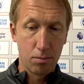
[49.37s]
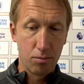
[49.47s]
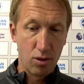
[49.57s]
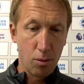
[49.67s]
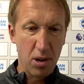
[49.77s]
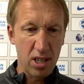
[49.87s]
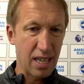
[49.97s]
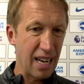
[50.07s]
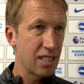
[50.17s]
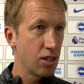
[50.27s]
Real
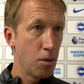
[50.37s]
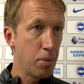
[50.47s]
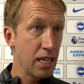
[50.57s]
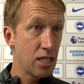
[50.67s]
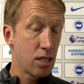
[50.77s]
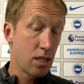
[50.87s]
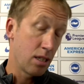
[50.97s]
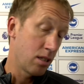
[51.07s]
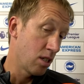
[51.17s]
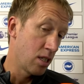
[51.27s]
personality on the pitch.
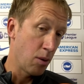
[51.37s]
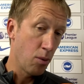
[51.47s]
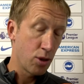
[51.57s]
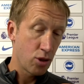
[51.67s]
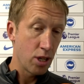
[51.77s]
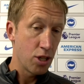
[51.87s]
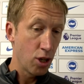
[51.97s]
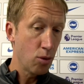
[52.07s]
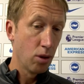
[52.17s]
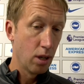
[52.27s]
You can see what we're trying to do.